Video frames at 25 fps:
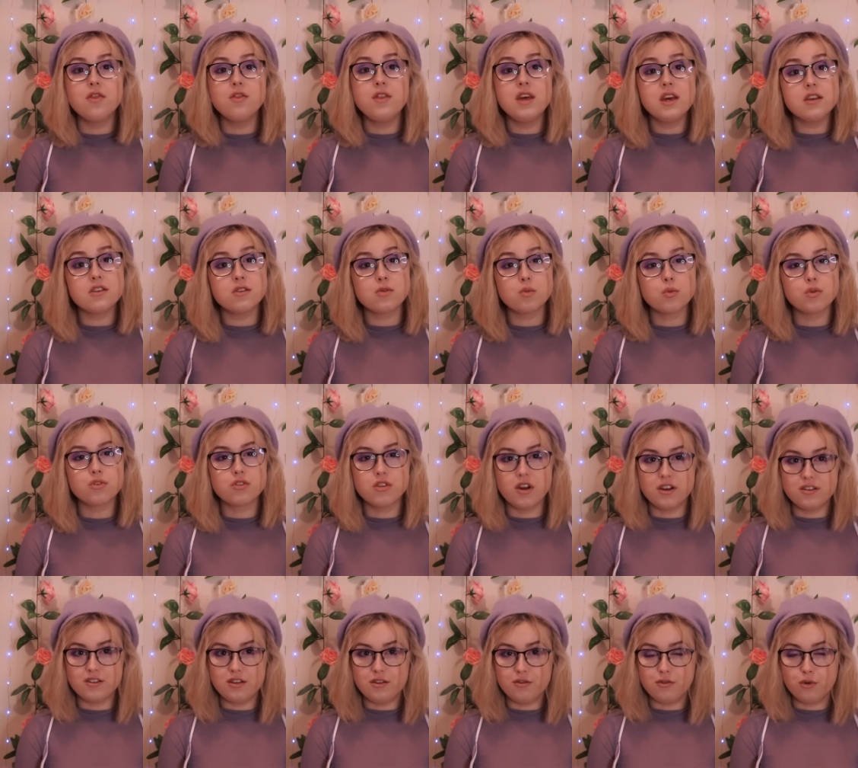This was
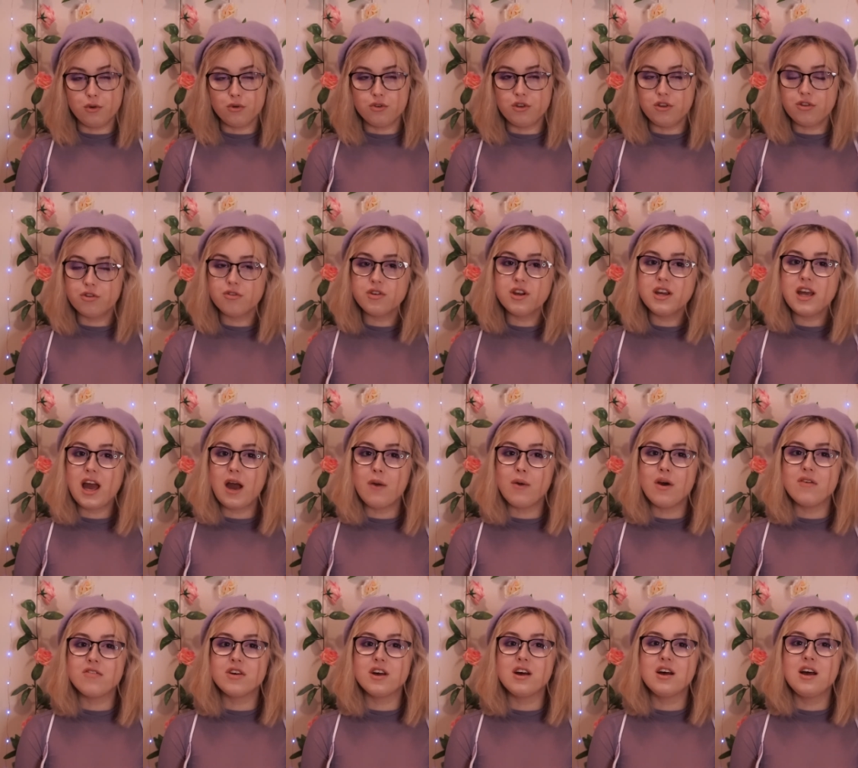1943,
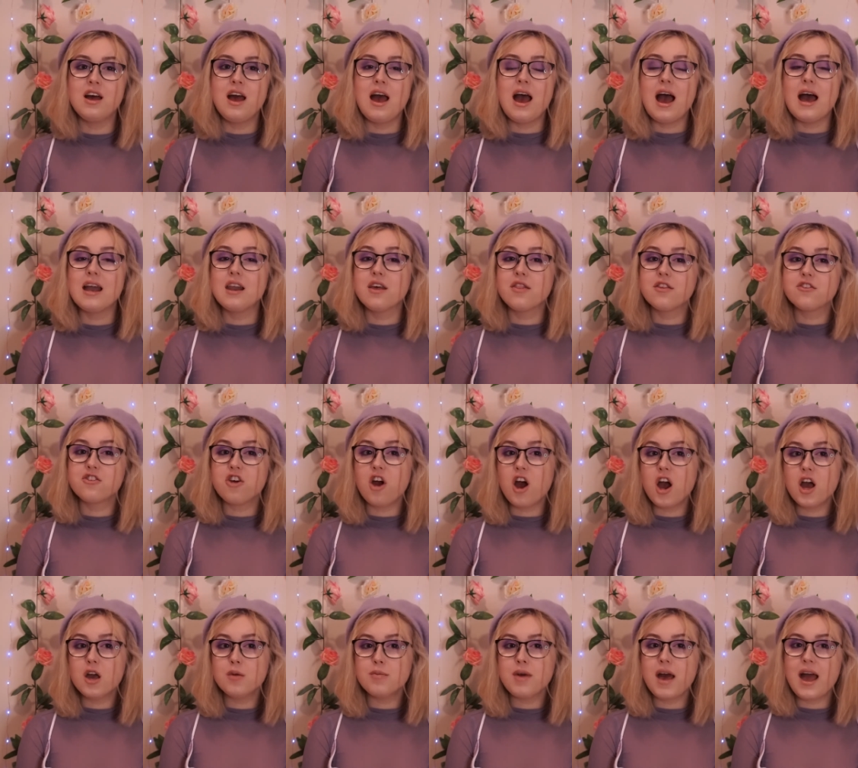however, and at the
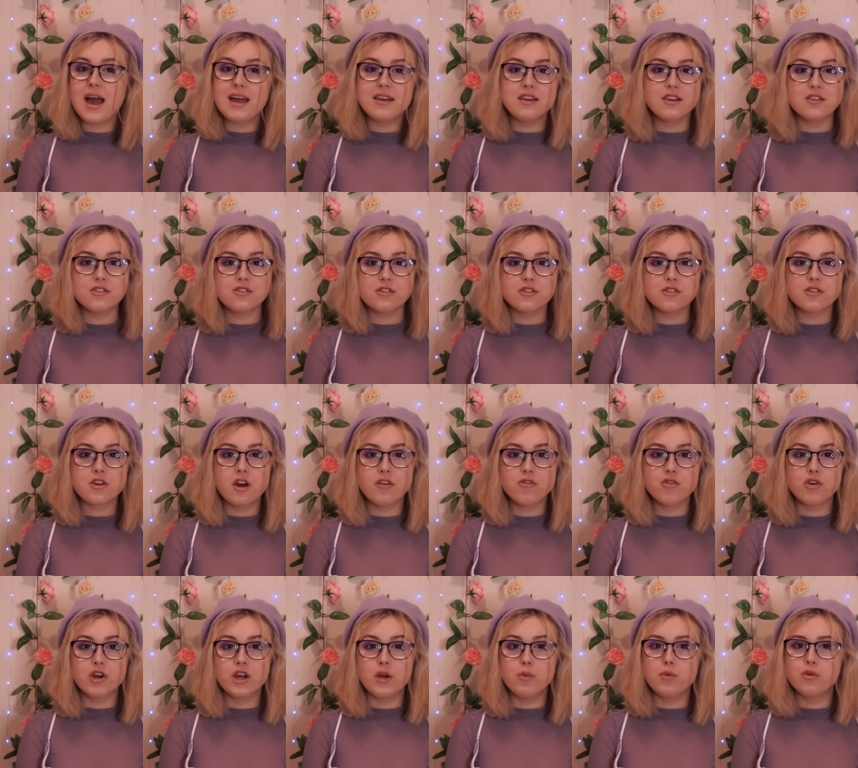time, Edna's
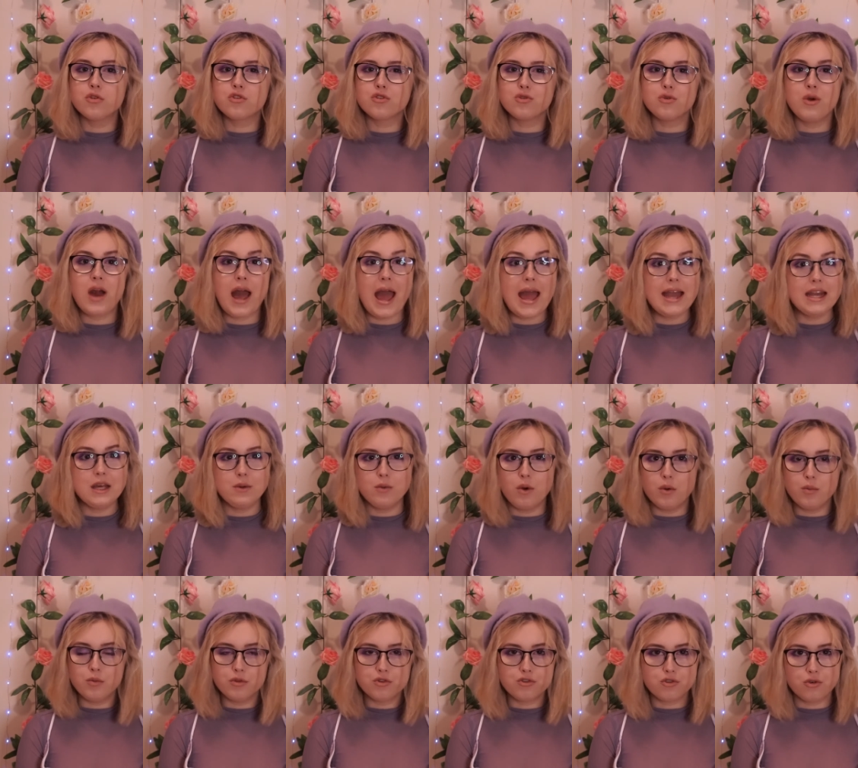discovery was all
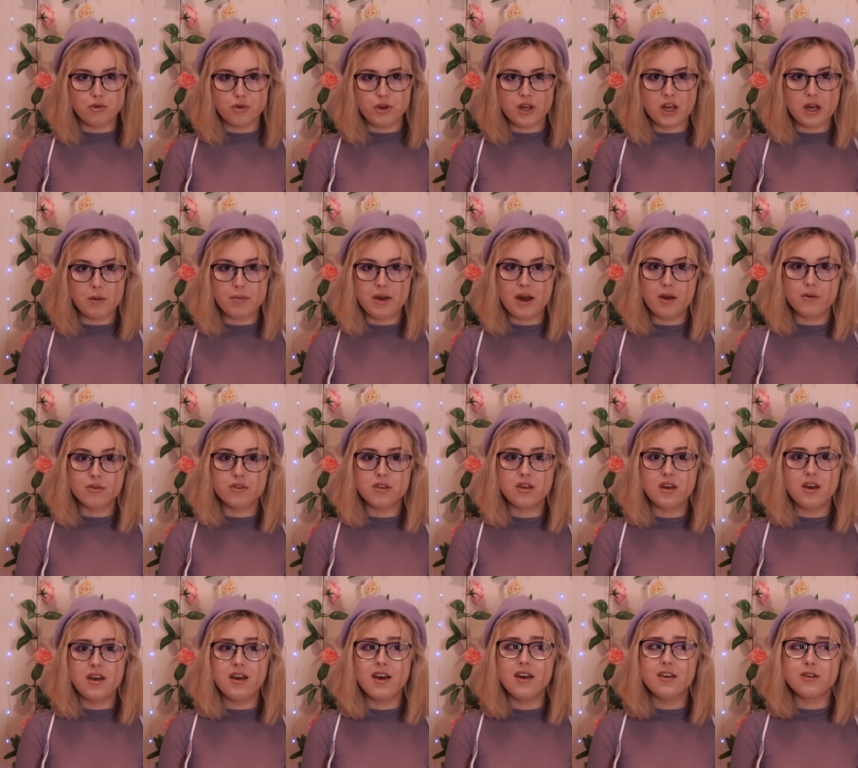anyone was talking about,
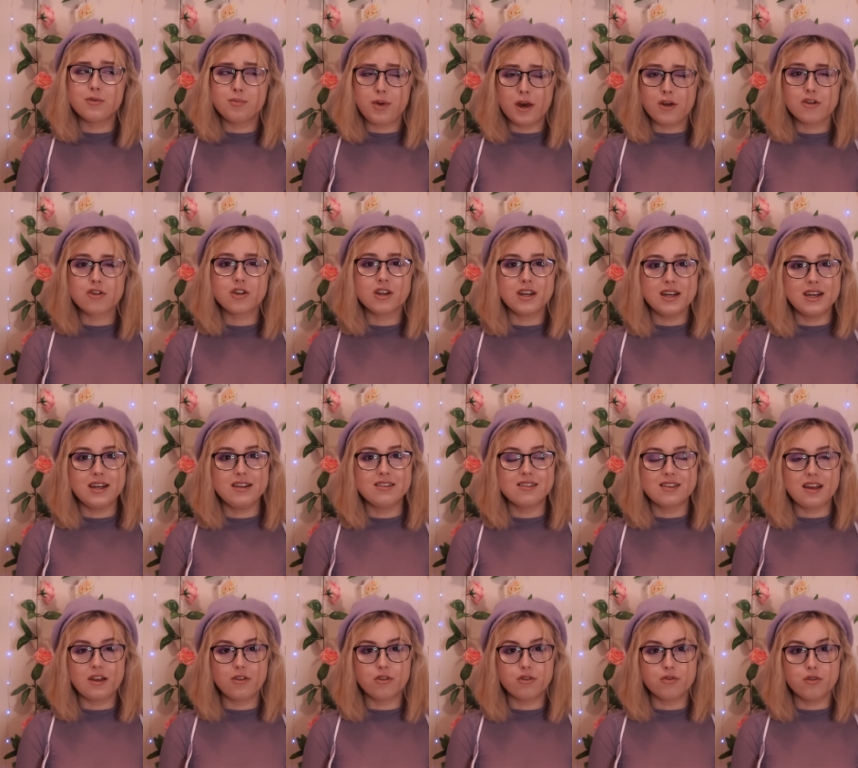especially in
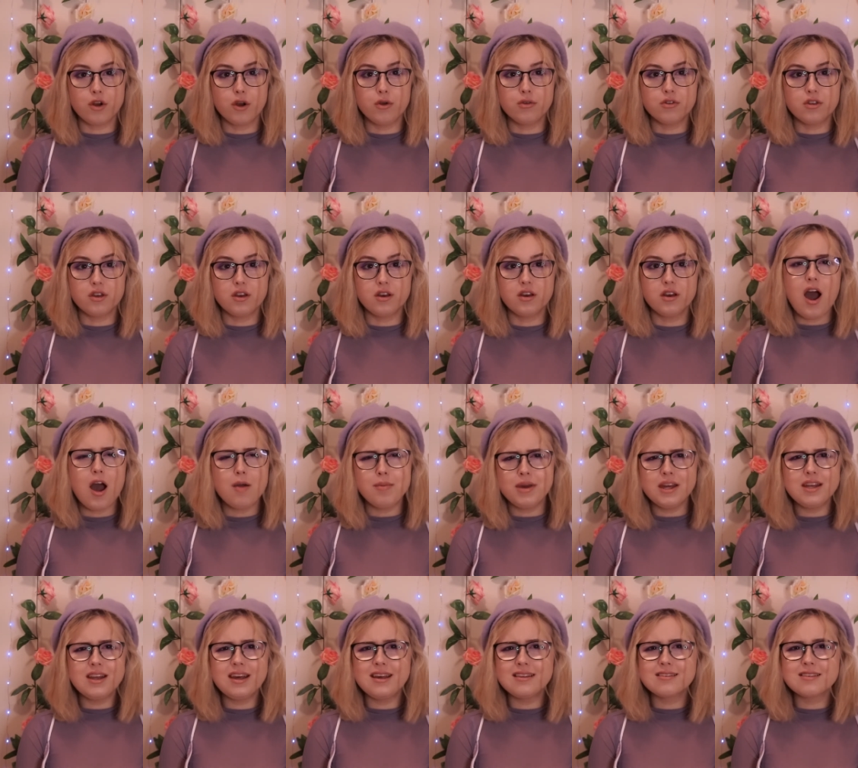Santa Rosa. I
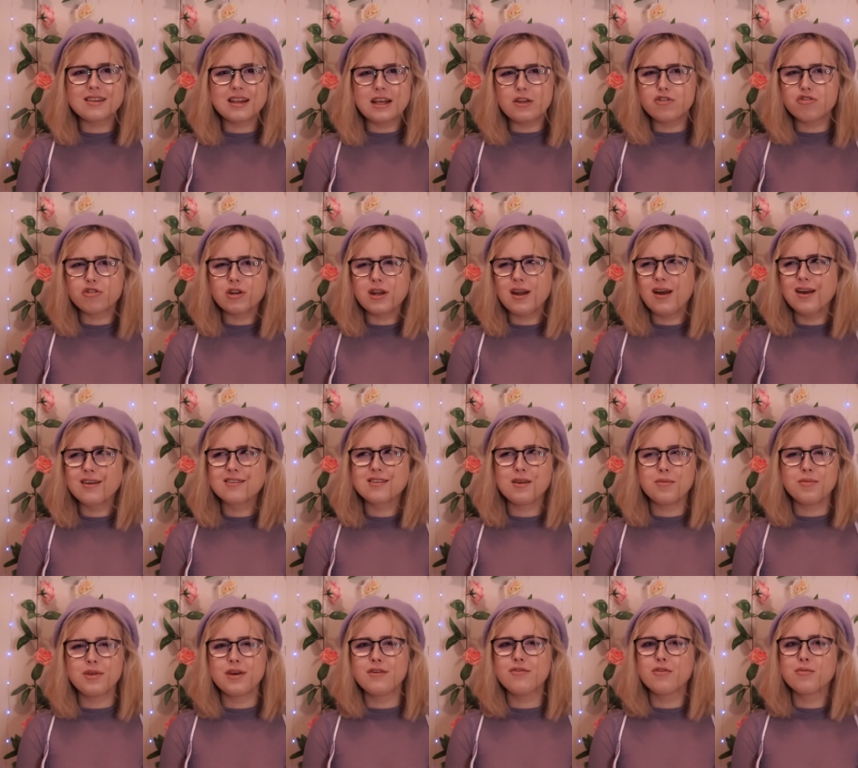mean, it's literally like
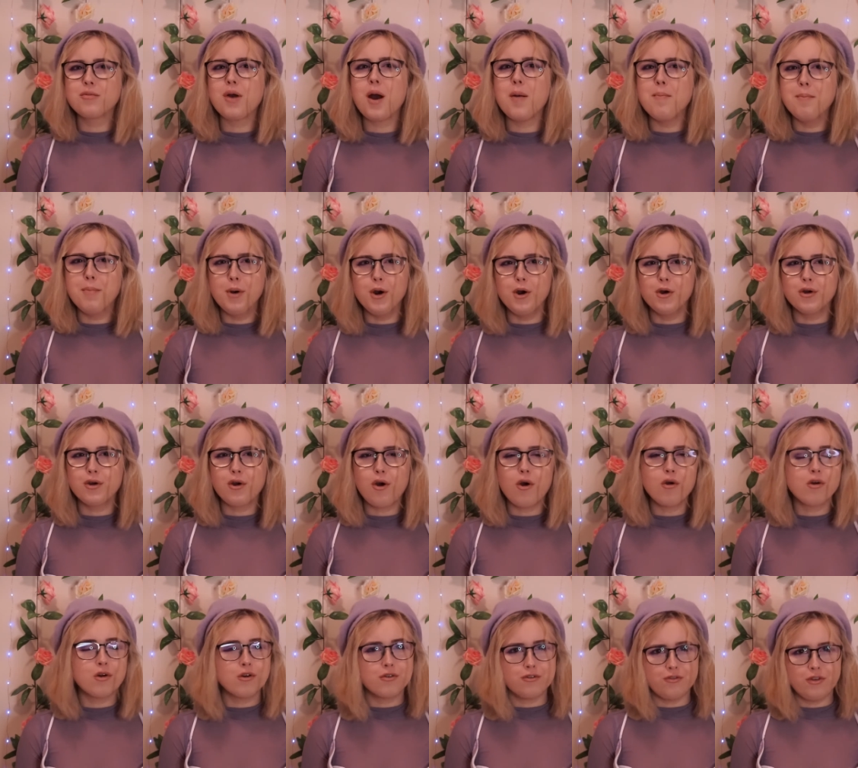something from a book
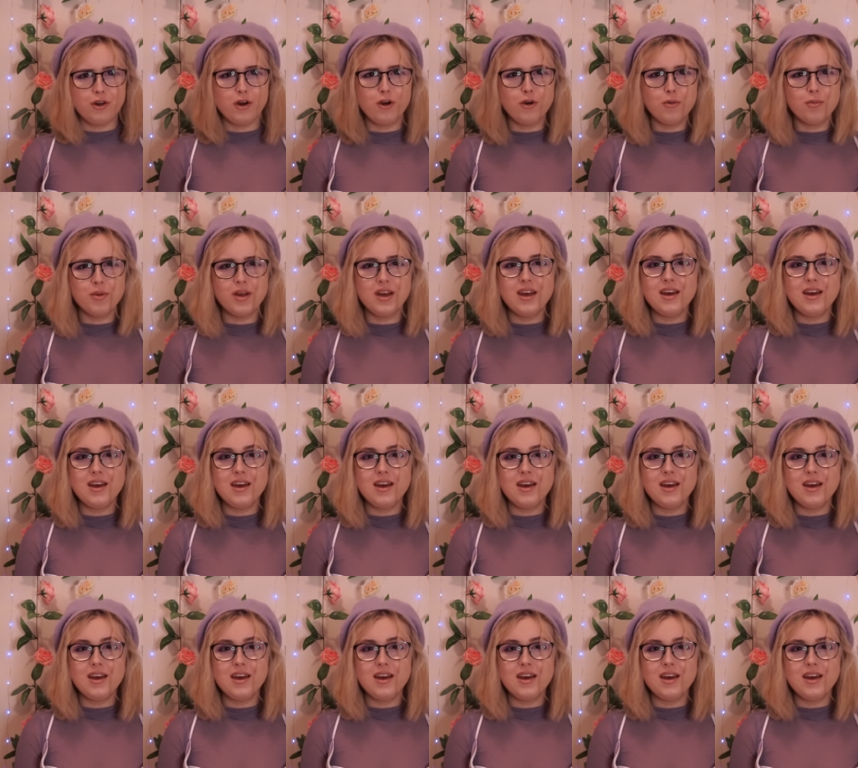or a film.